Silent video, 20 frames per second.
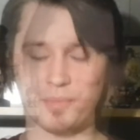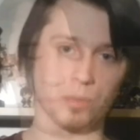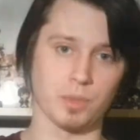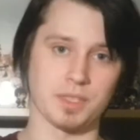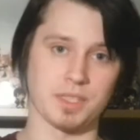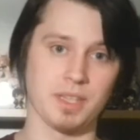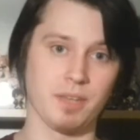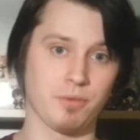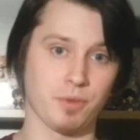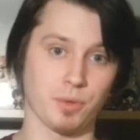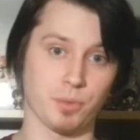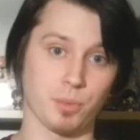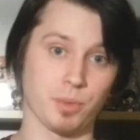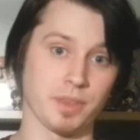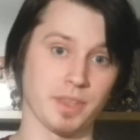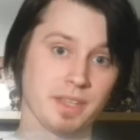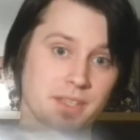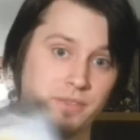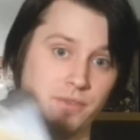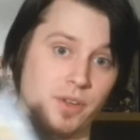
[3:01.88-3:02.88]
What's different
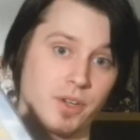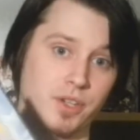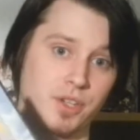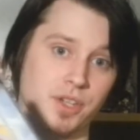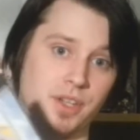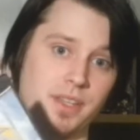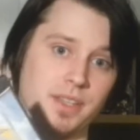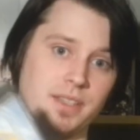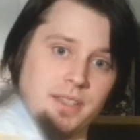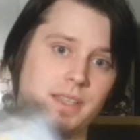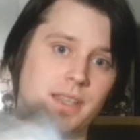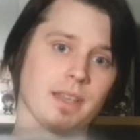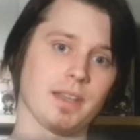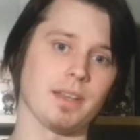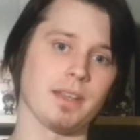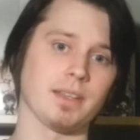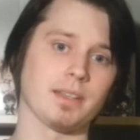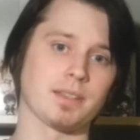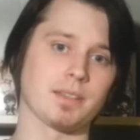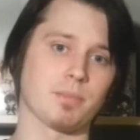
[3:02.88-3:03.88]
with this version is that
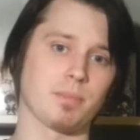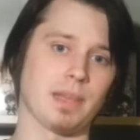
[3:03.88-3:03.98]
it